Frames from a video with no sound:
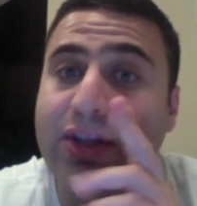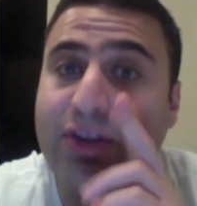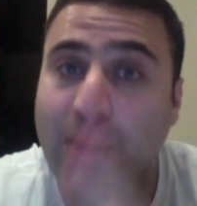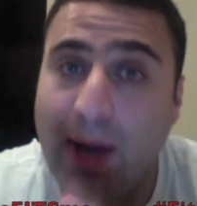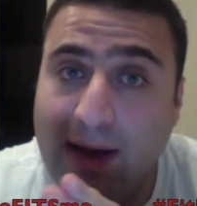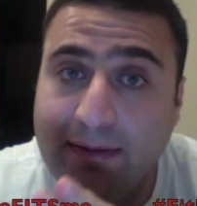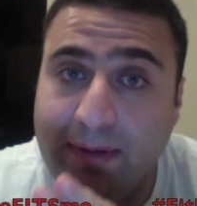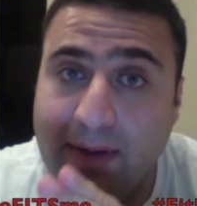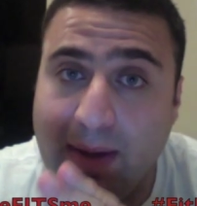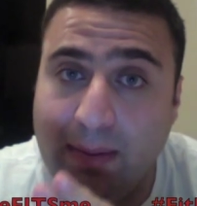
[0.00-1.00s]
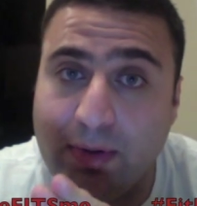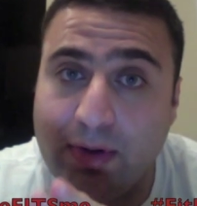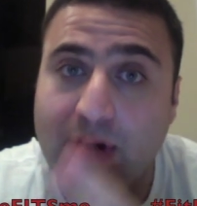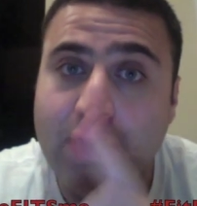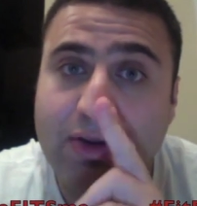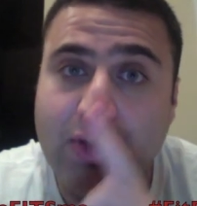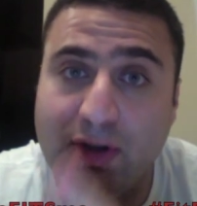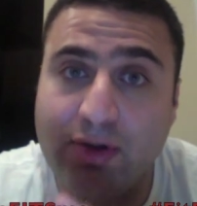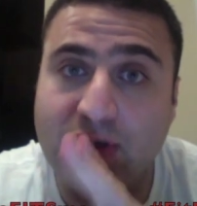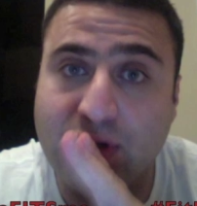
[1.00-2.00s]
You don't have to be a member to
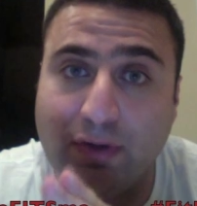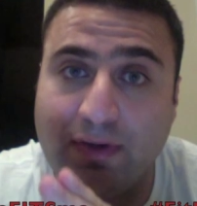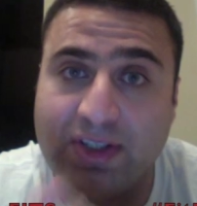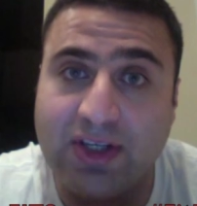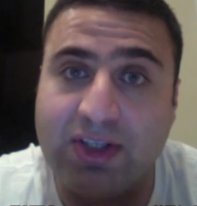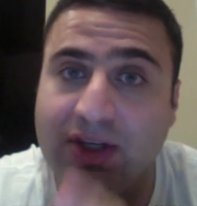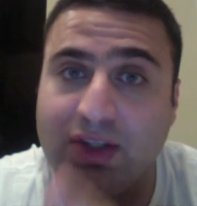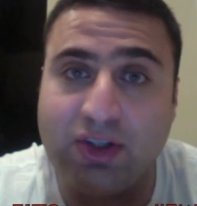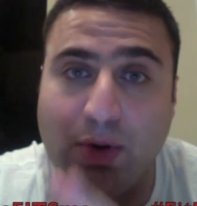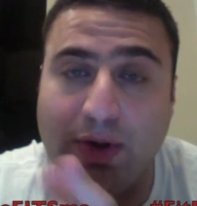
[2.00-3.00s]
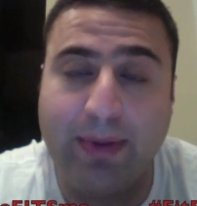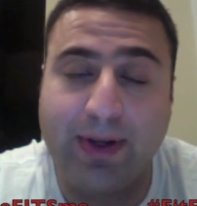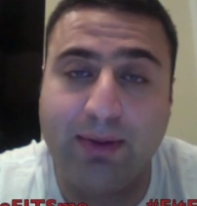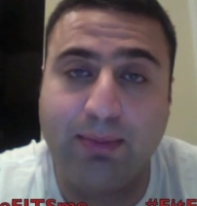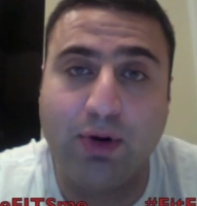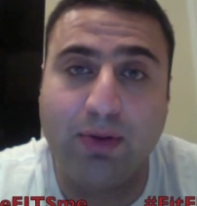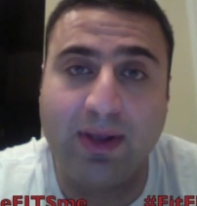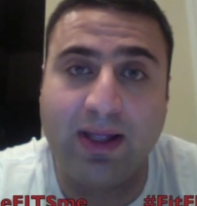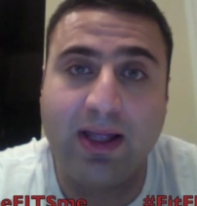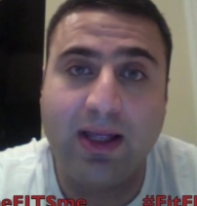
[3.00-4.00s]
use the services. You can just go in there, make an
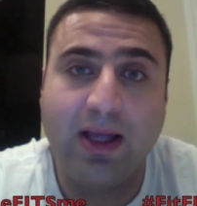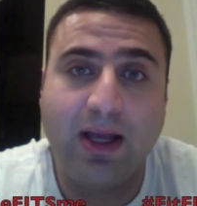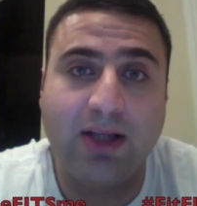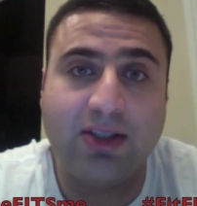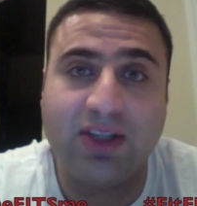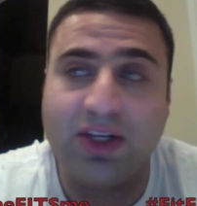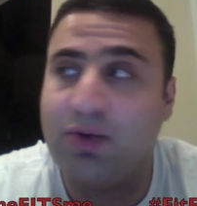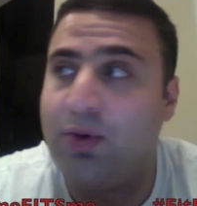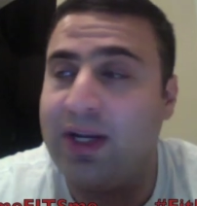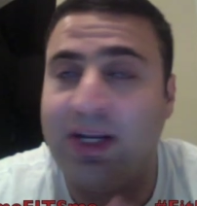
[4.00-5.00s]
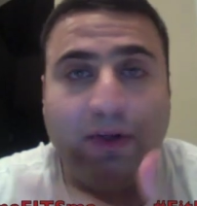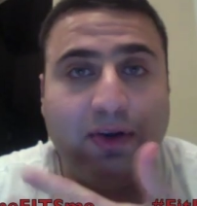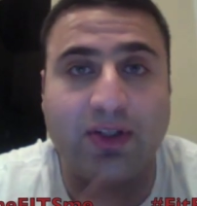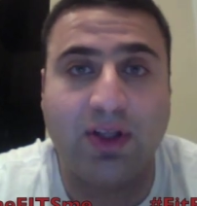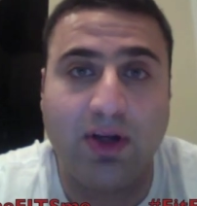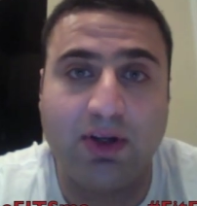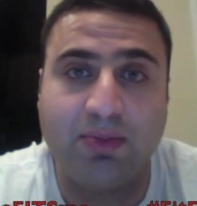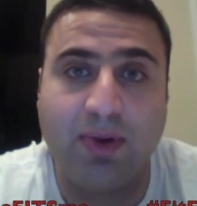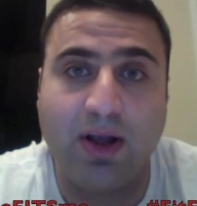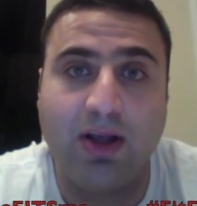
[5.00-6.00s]
appointment, uh, just like you would any other salon or
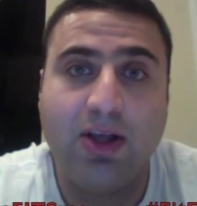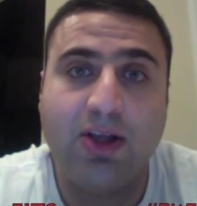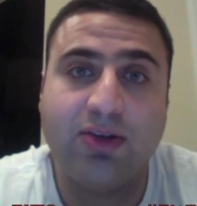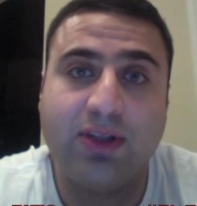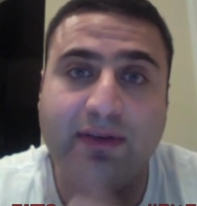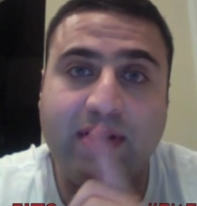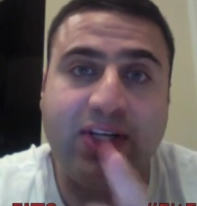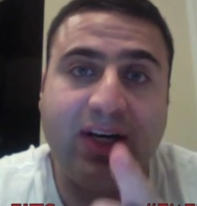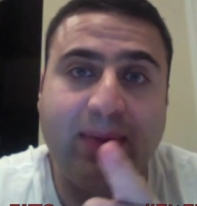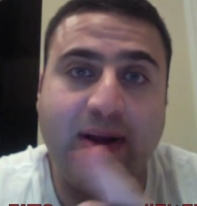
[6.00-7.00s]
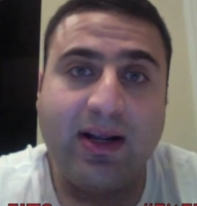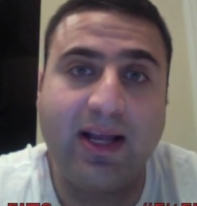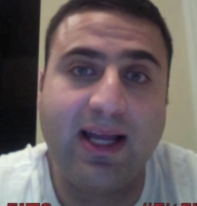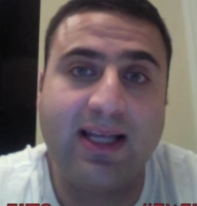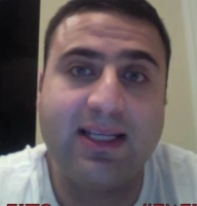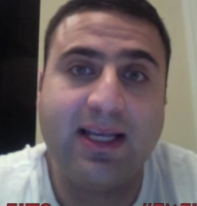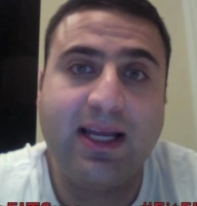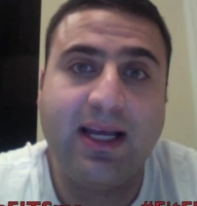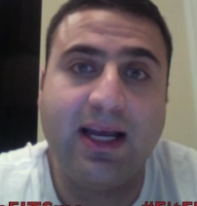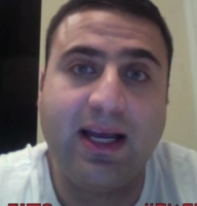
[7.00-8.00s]
spa. So definitely check them out, guys,
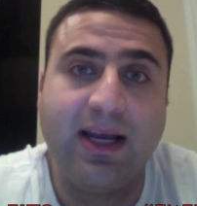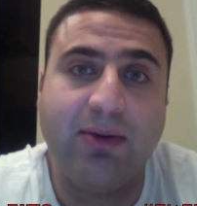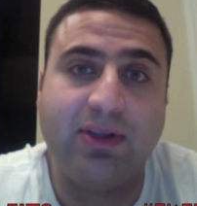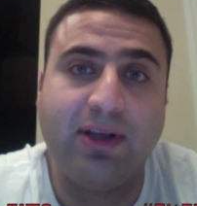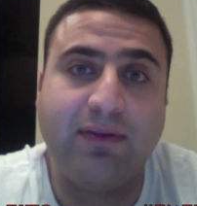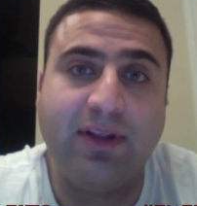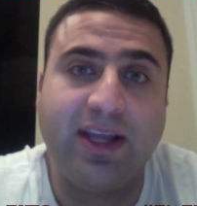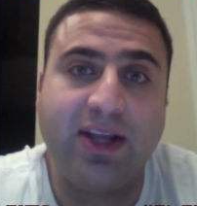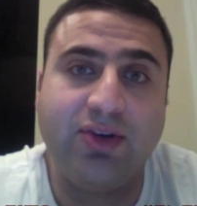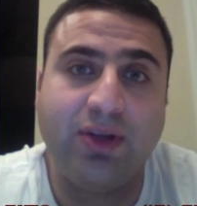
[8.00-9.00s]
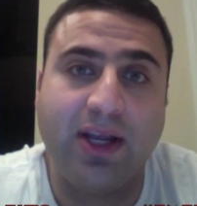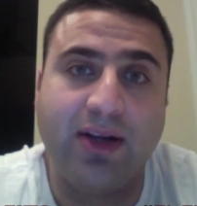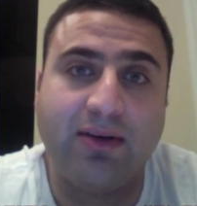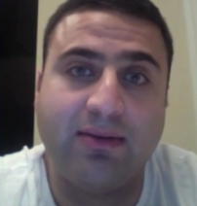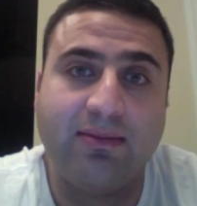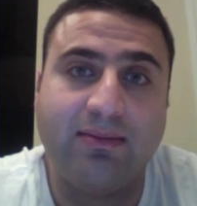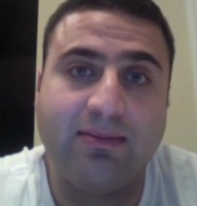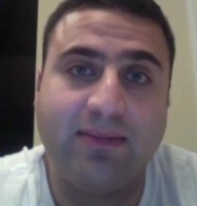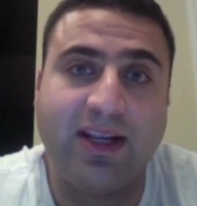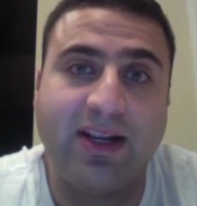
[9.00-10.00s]
uh, and we'll definitely catch you later.
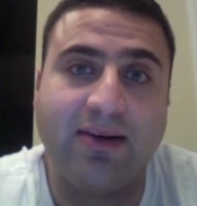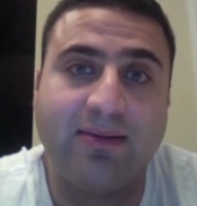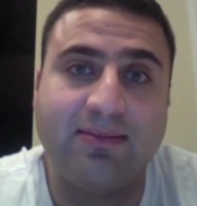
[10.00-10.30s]
Take care.